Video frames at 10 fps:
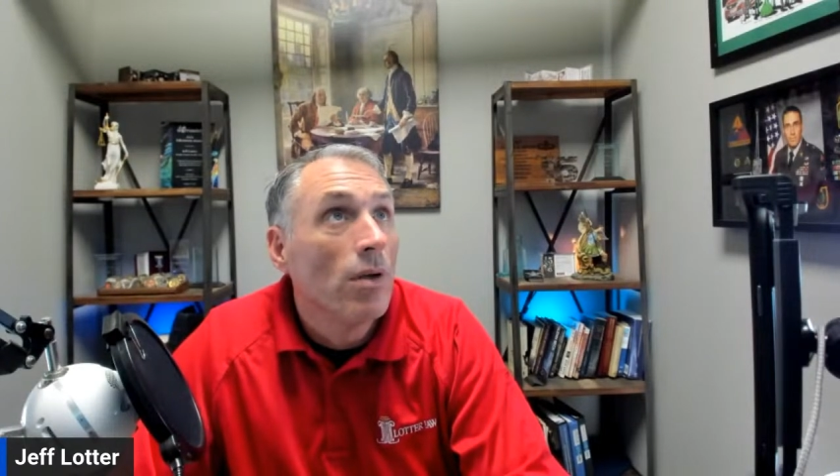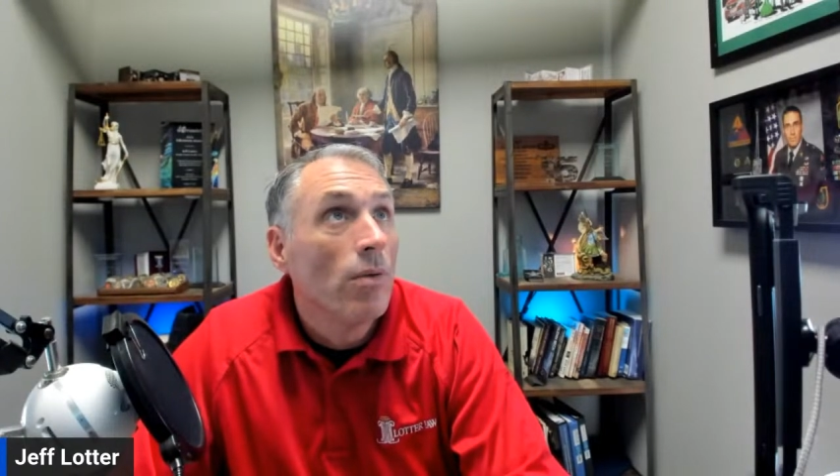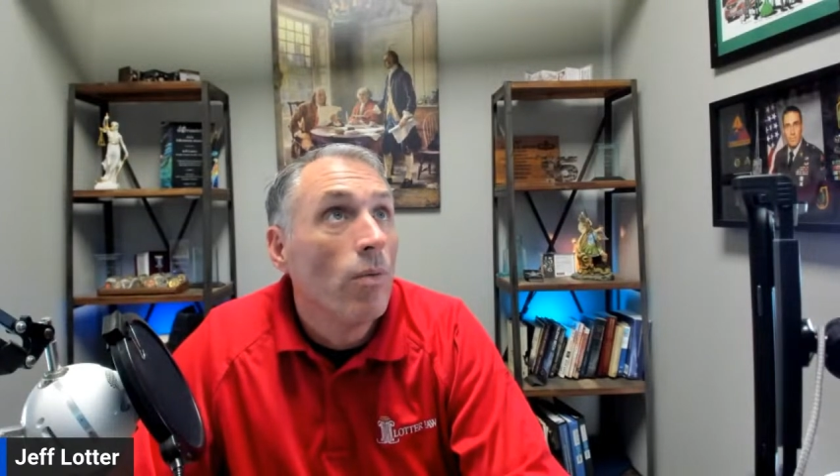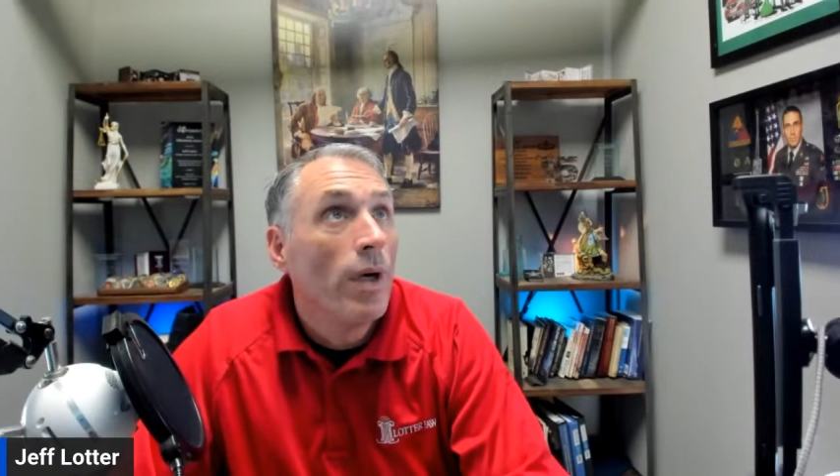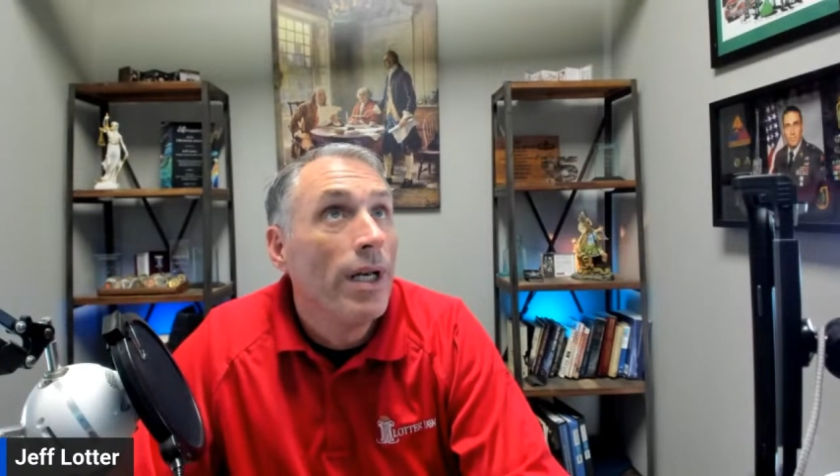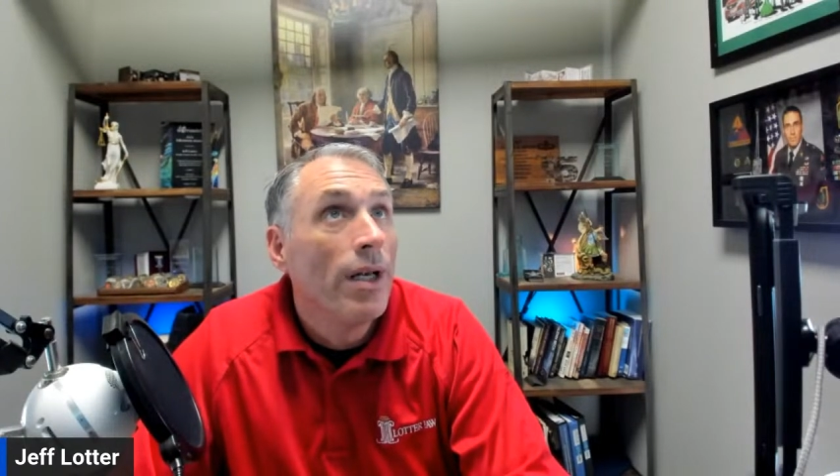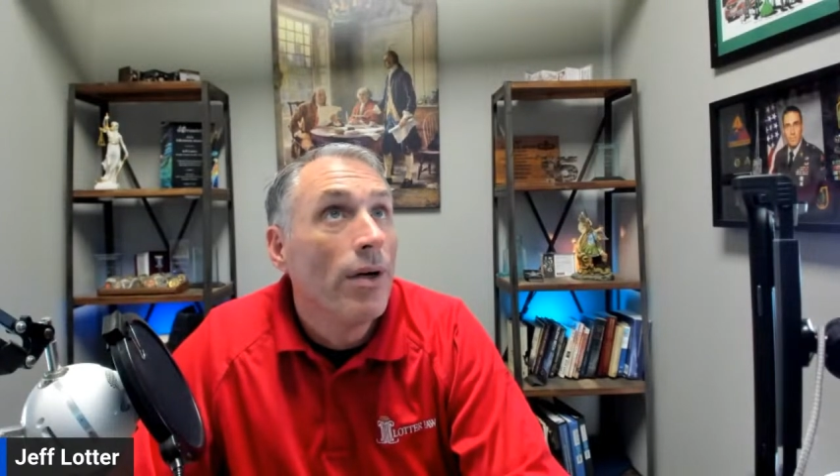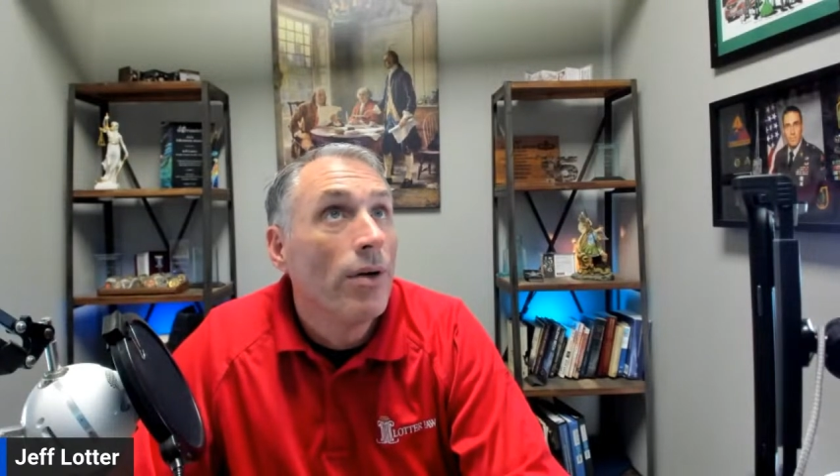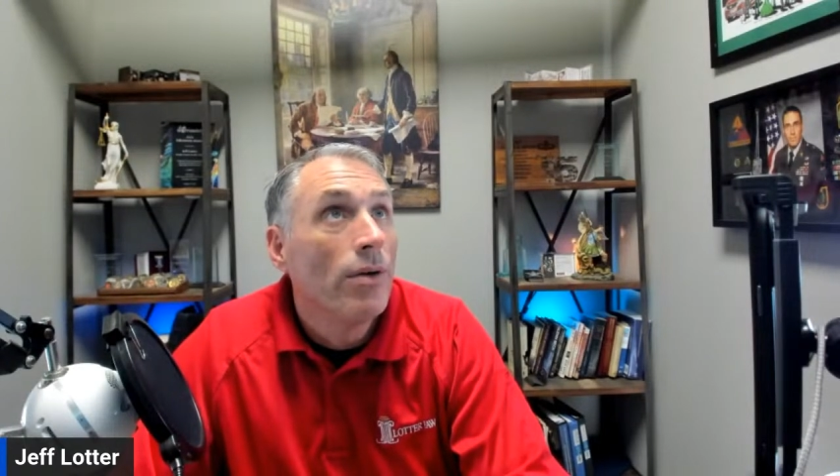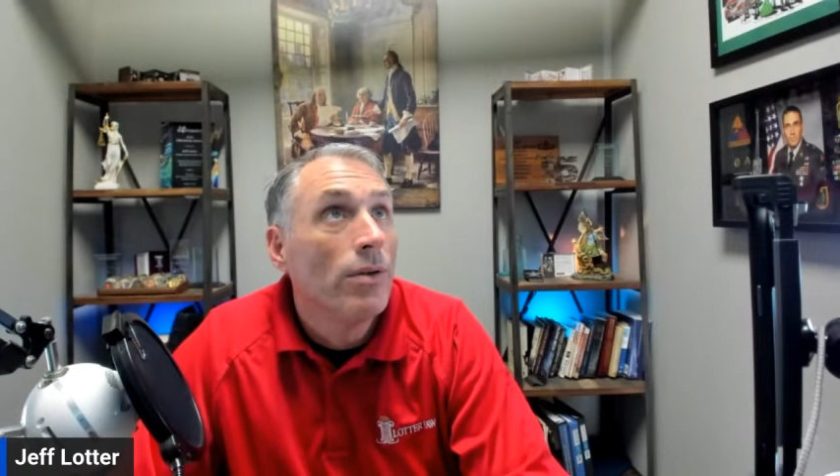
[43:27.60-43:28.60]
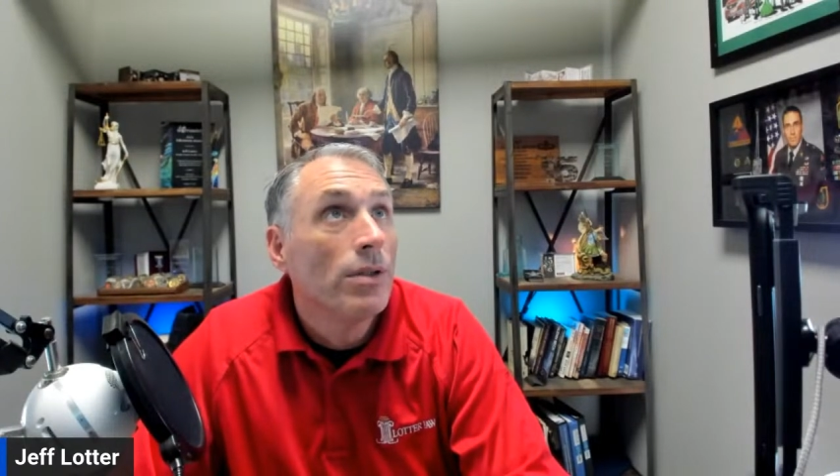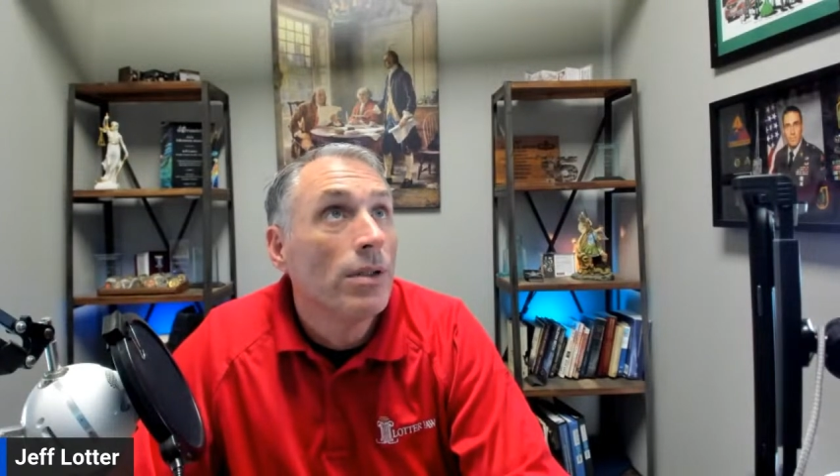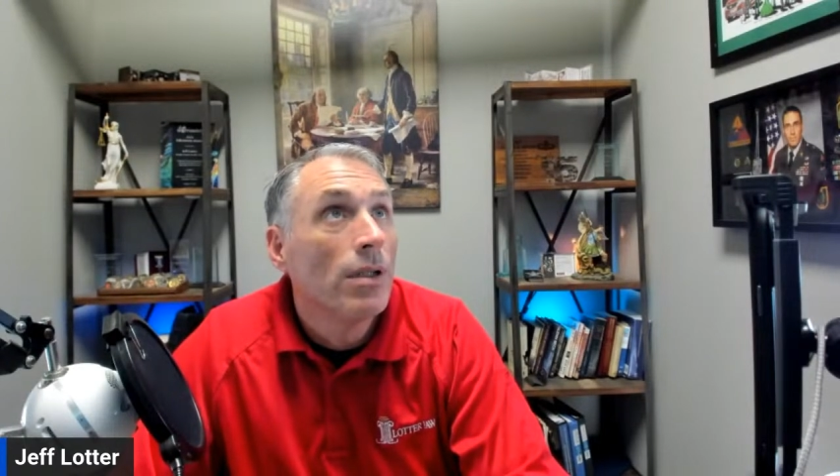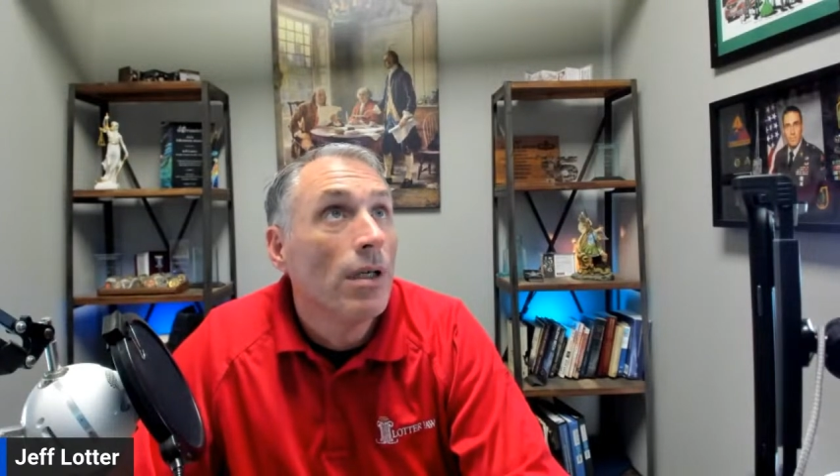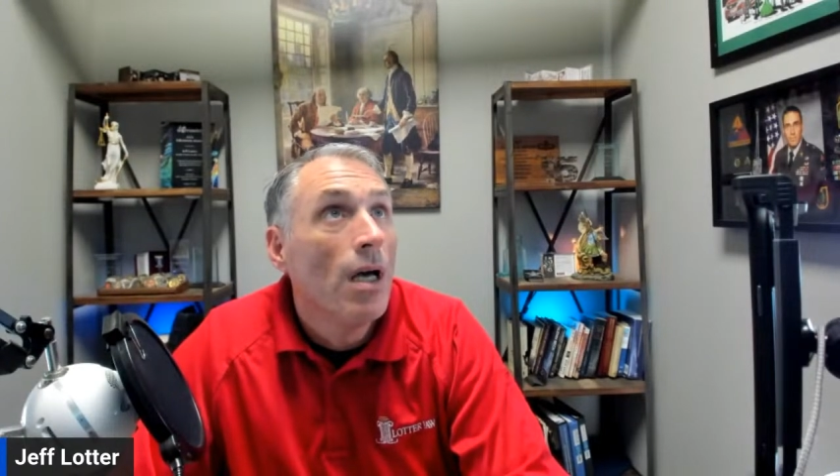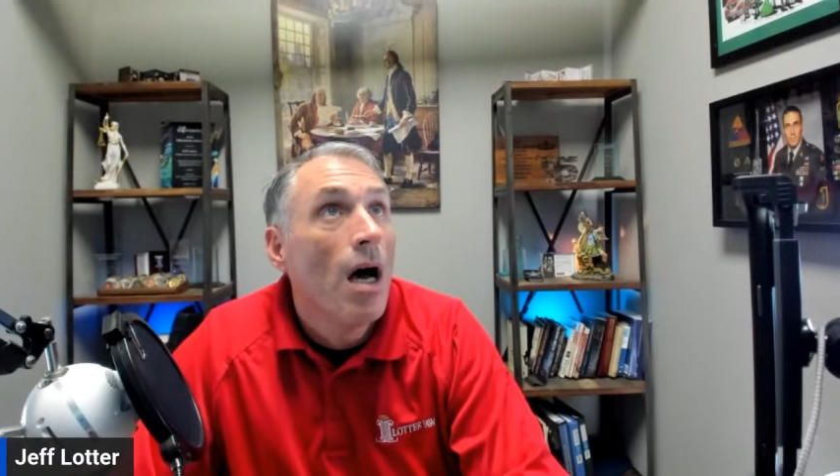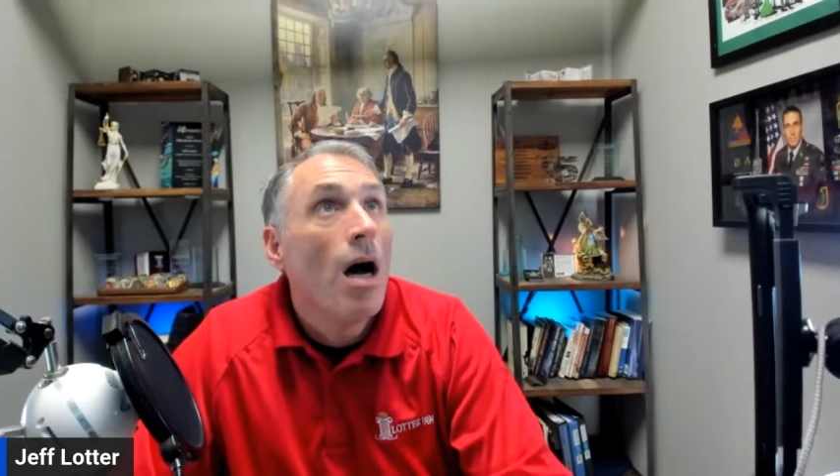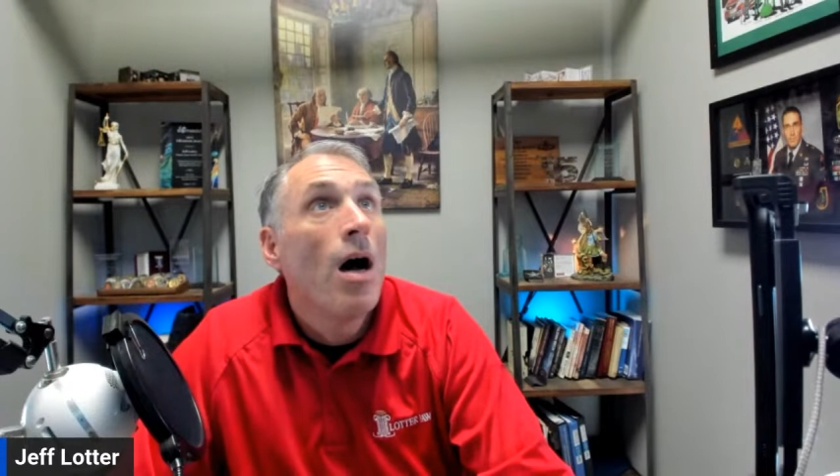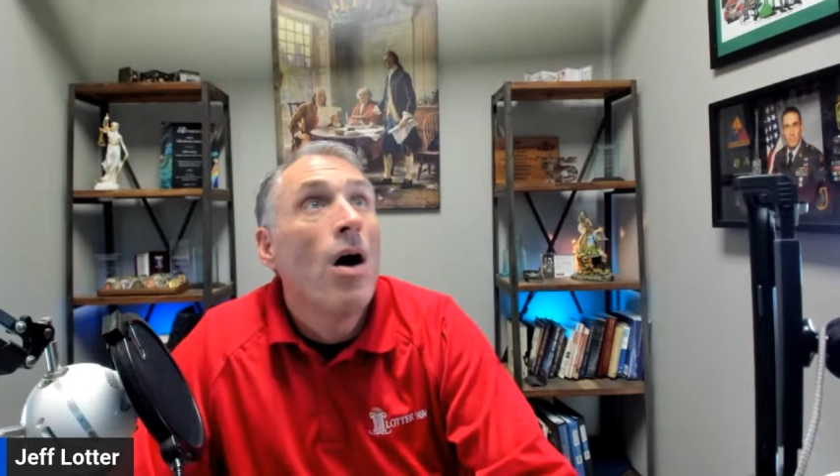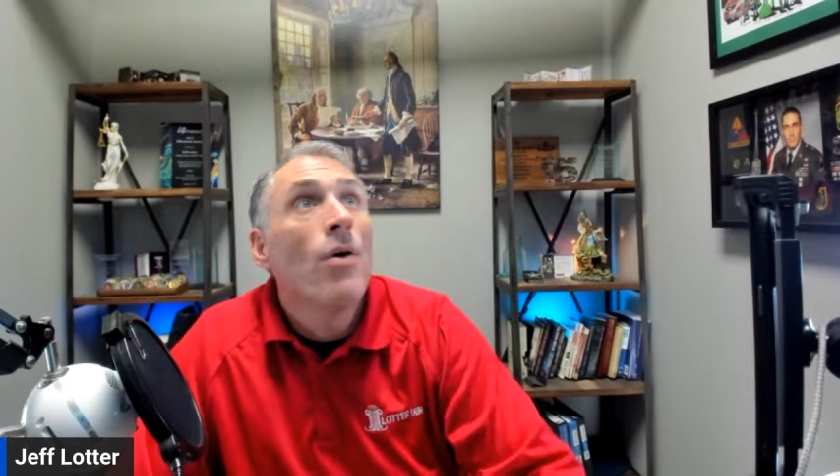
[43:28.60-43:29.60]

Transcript: Windows. Oh,